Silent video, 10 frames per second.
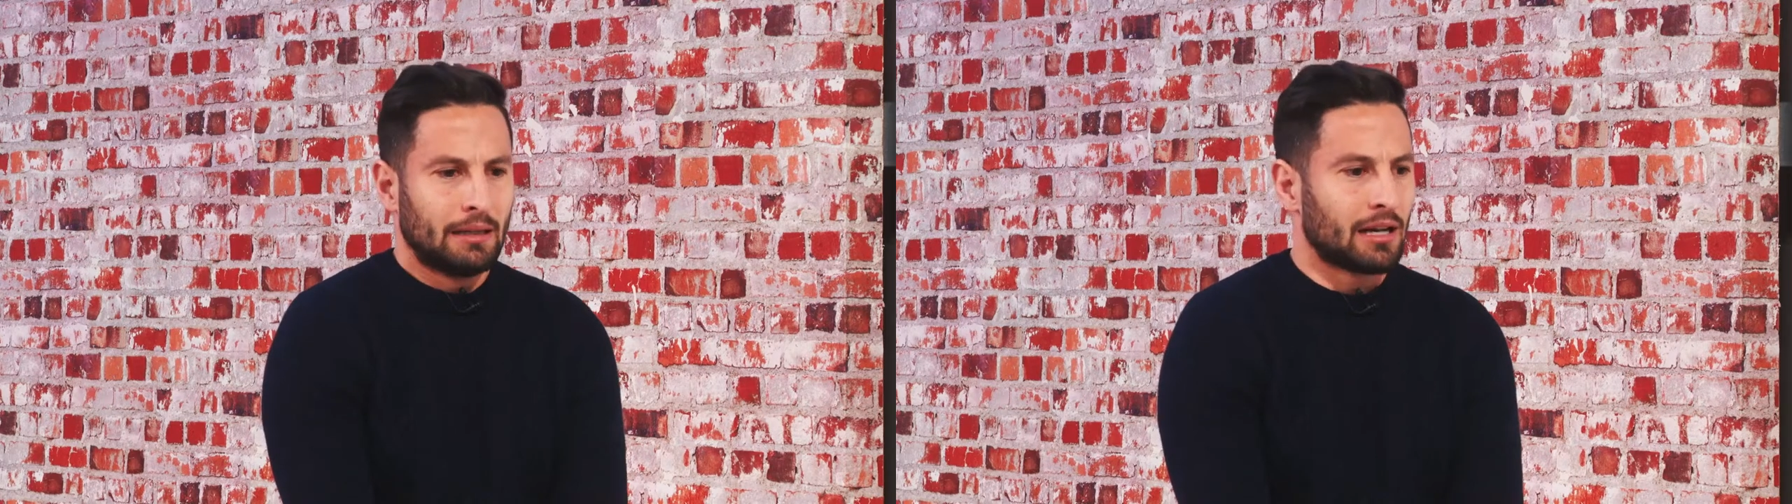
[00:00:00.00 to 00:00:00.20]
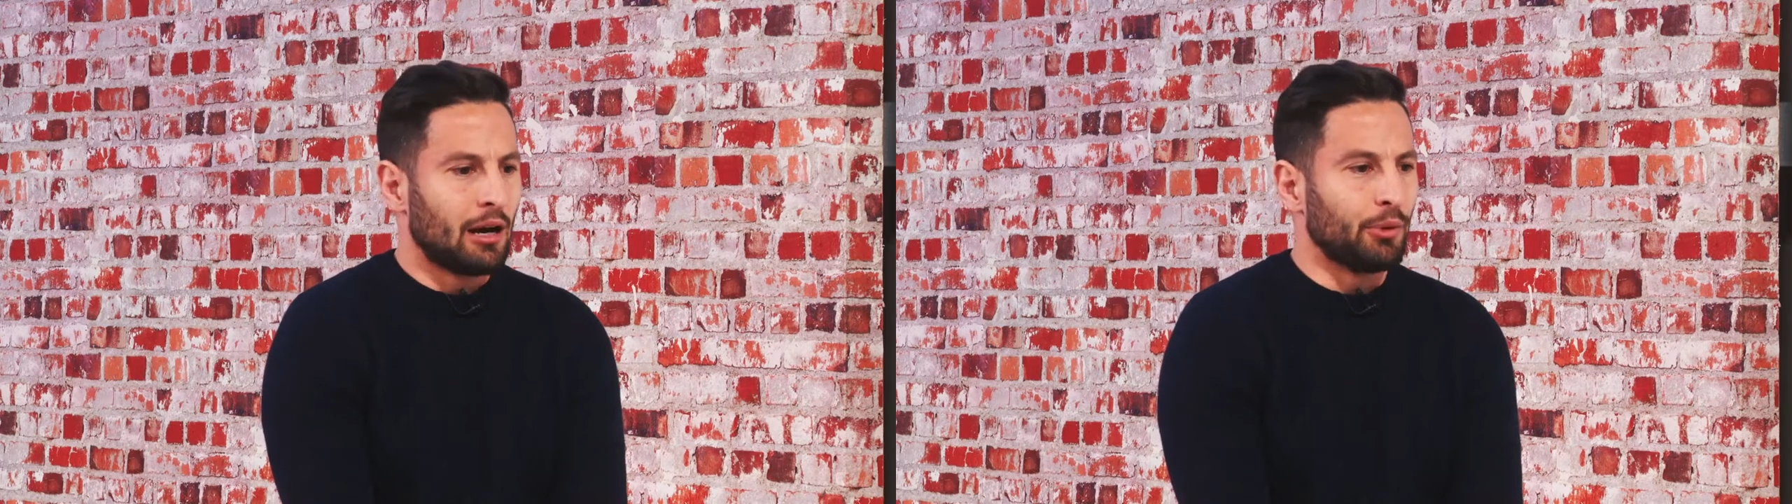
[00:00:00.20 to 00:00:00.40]

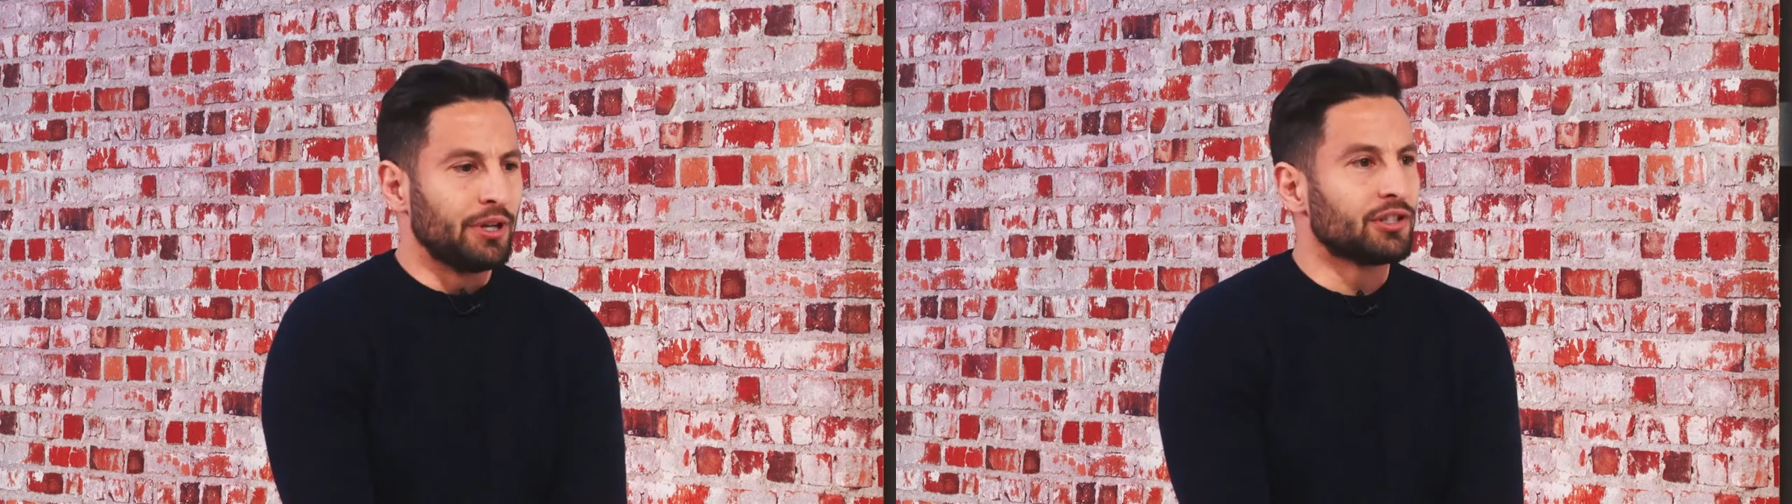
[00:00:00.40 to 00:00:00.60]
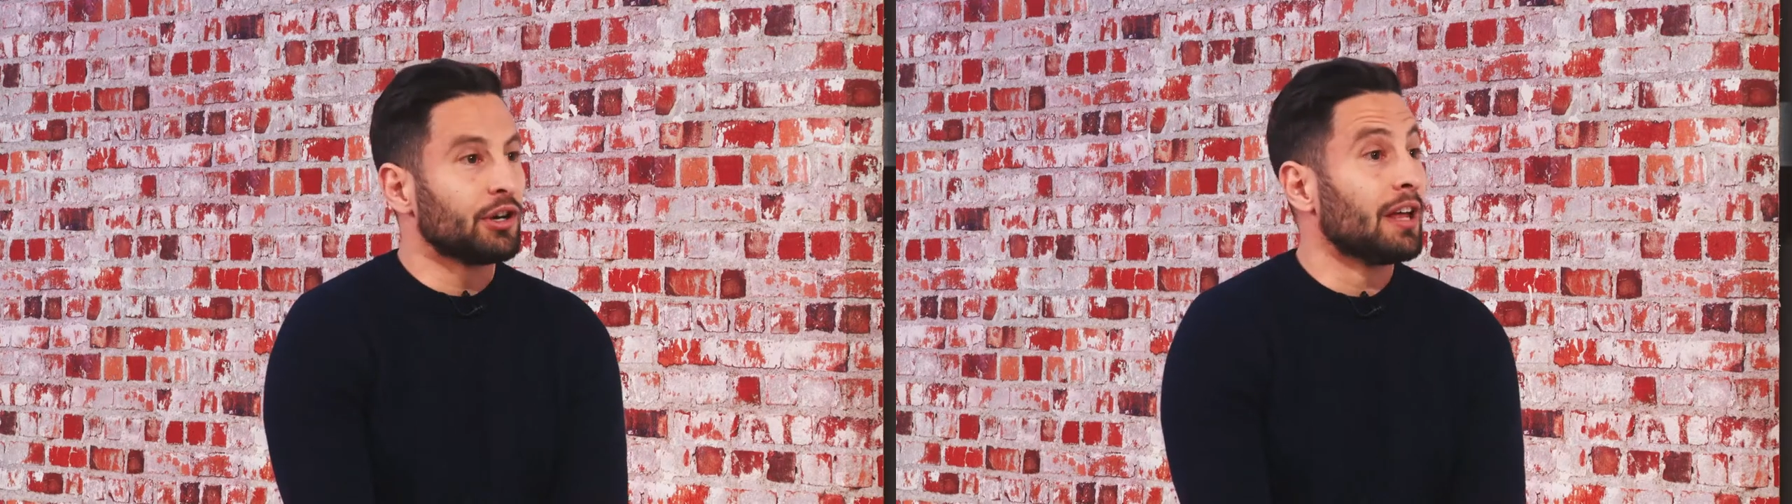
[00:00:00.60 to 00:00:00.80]
a couple of
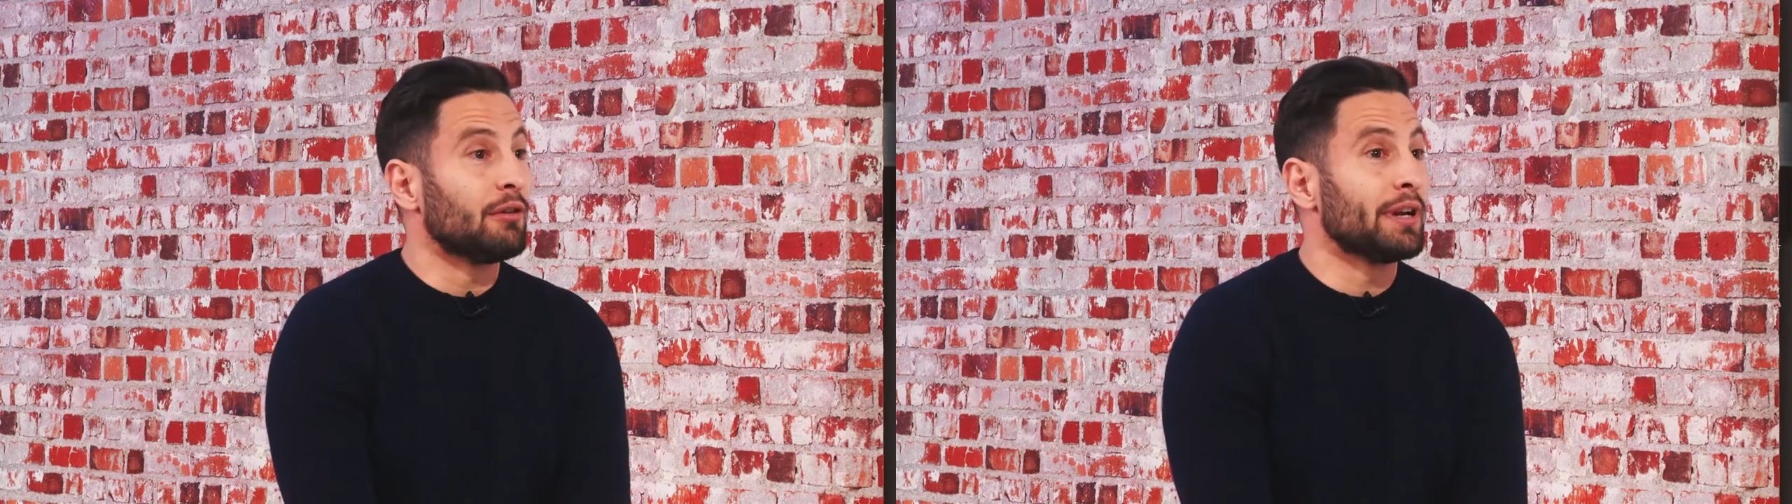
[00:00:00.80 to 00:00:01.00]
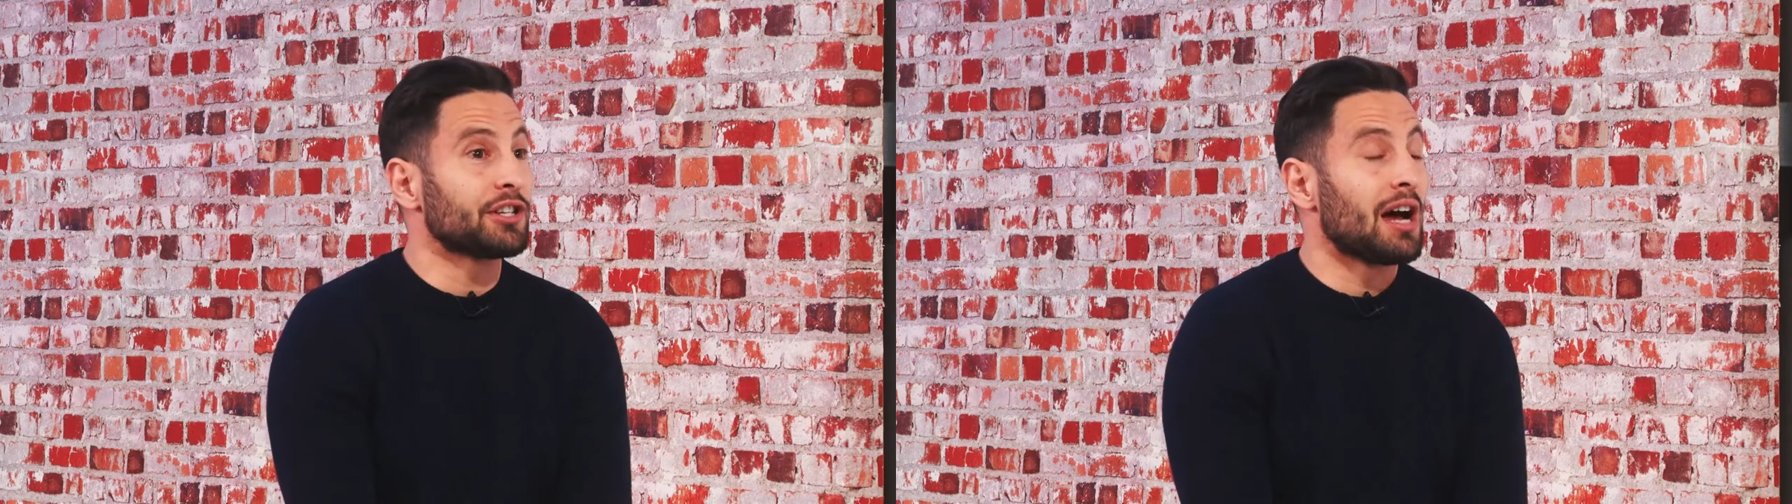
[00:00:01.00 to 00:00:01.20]
years ago,
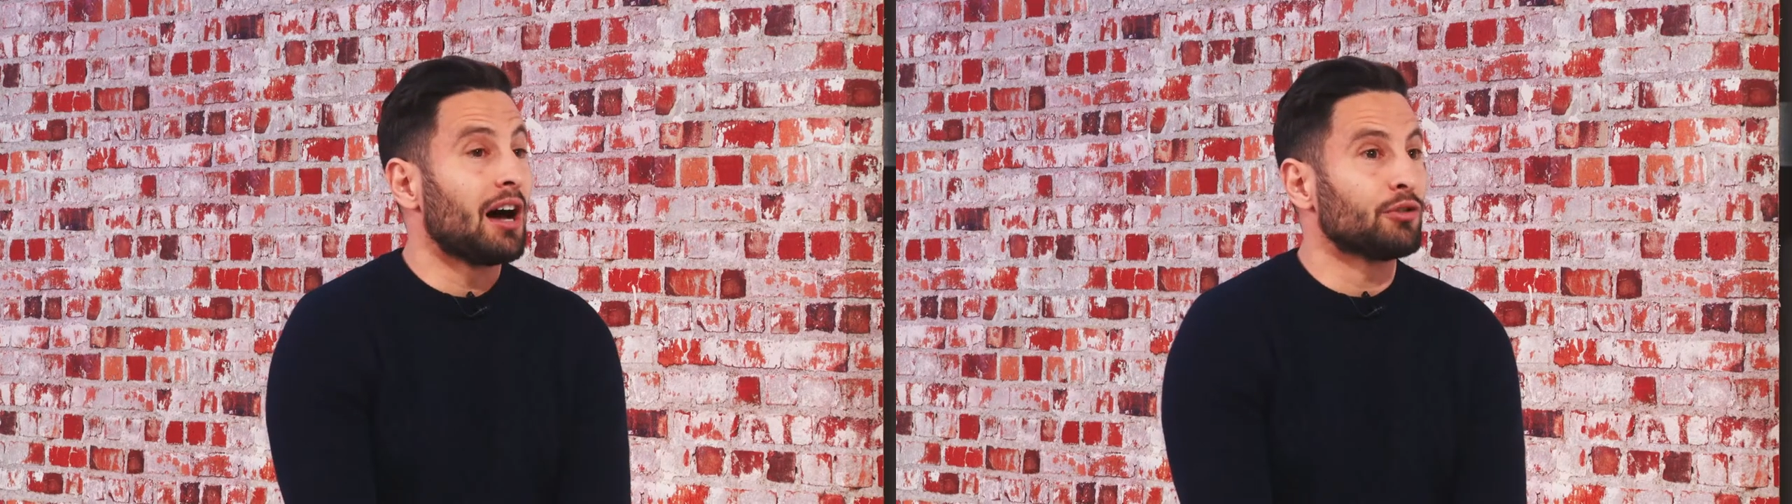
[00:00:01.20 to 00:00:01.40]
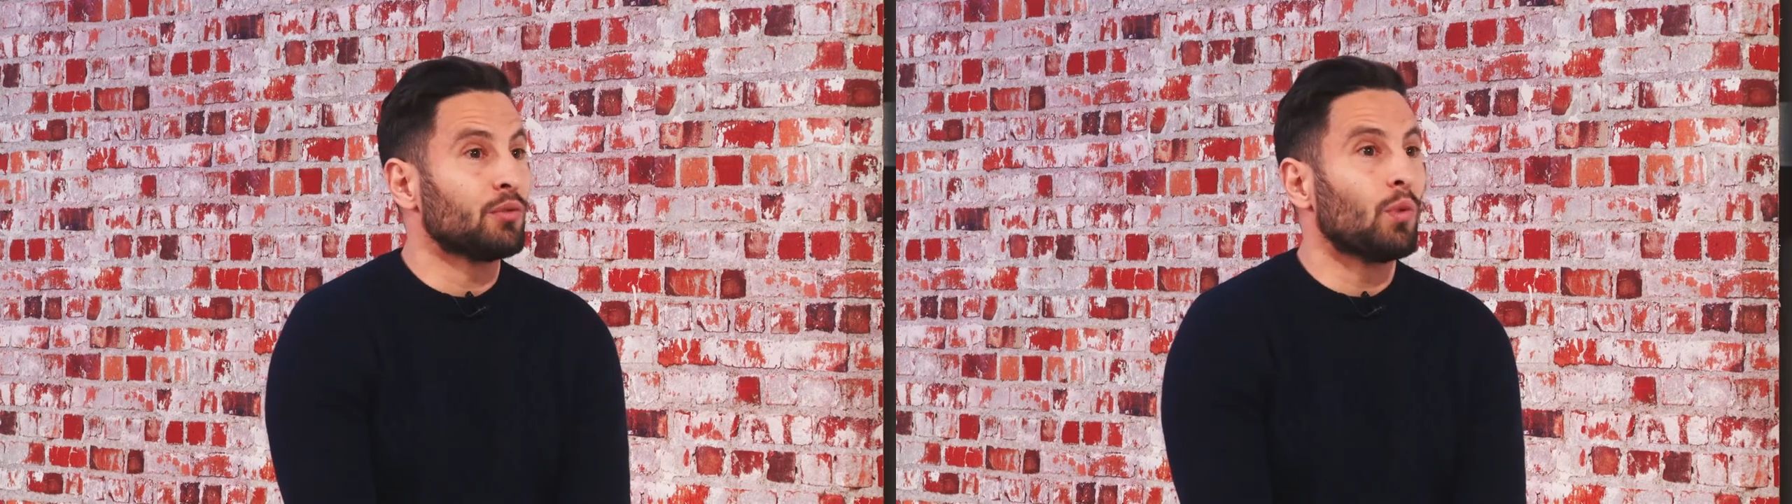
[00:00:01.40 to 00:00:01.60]
they reached
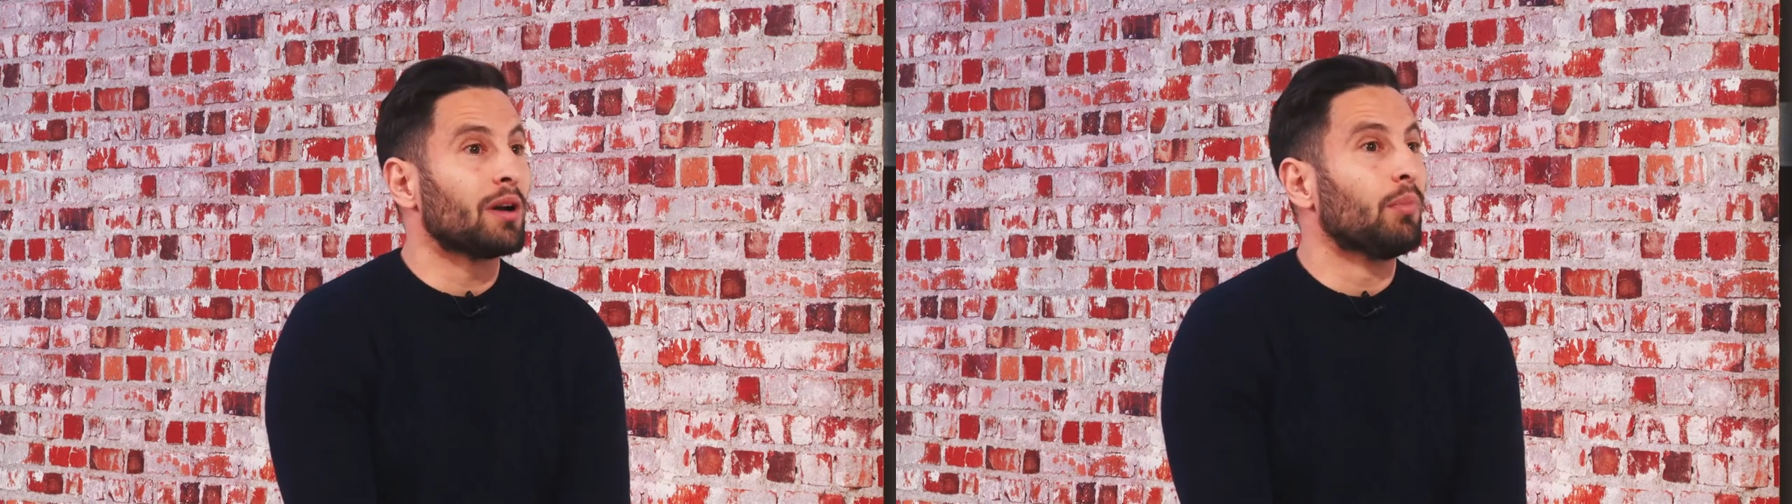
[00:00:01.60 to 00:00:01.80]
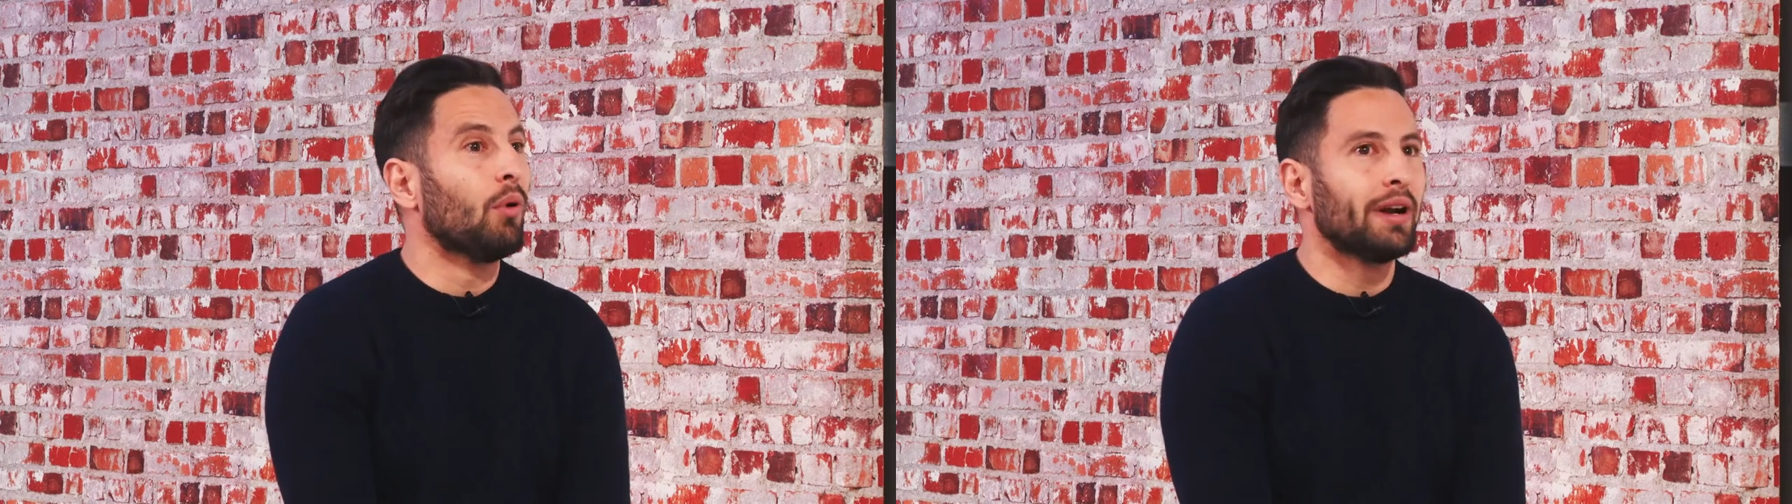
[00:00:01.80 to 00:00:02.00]

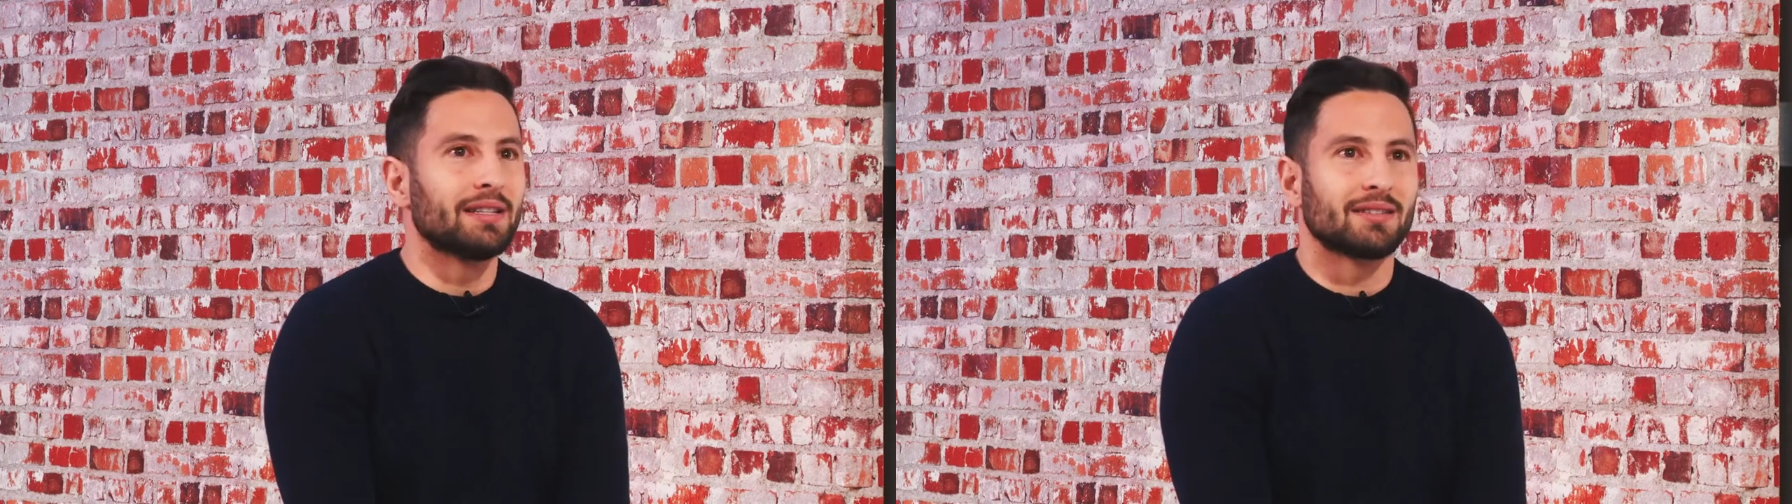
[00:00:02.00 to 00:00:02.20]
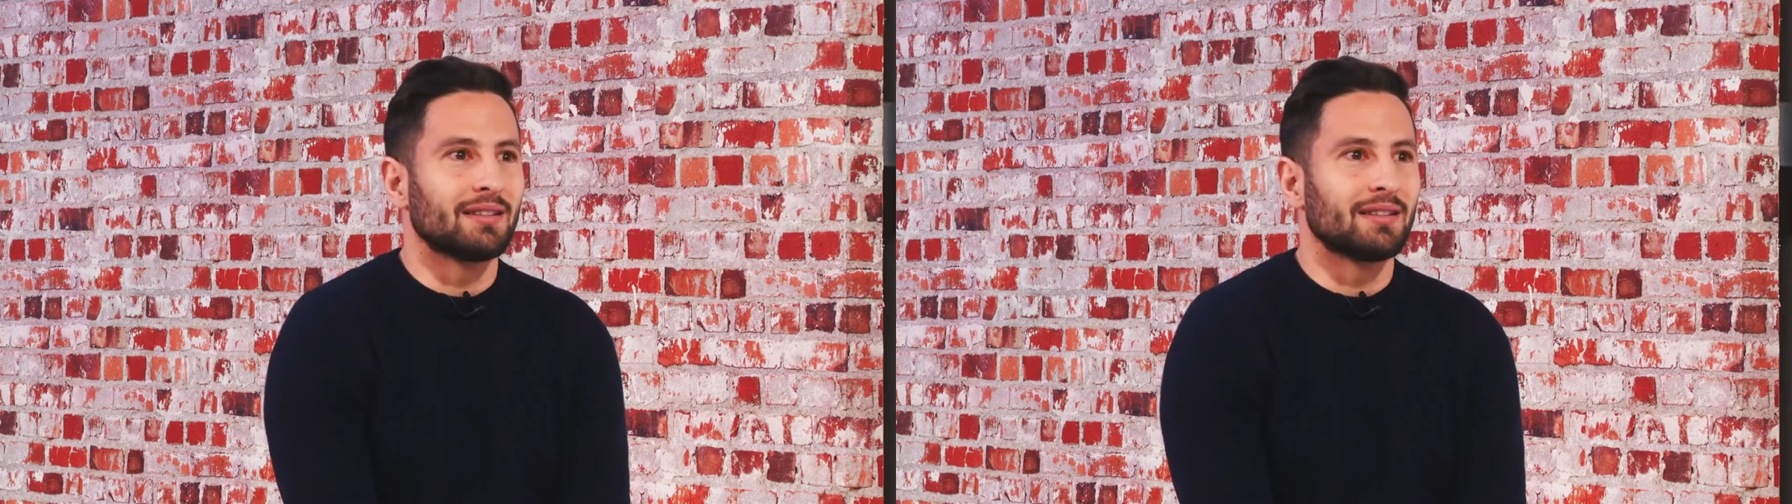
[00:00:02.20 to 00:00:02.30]
101 points,